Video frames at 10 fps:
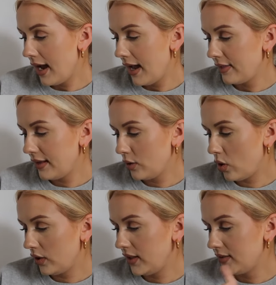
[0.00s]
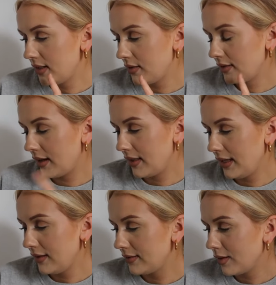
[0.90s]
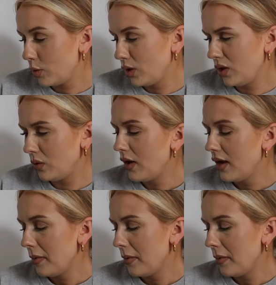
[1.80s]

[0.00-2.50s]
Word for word: and the little hockey sticks. I think are so cute.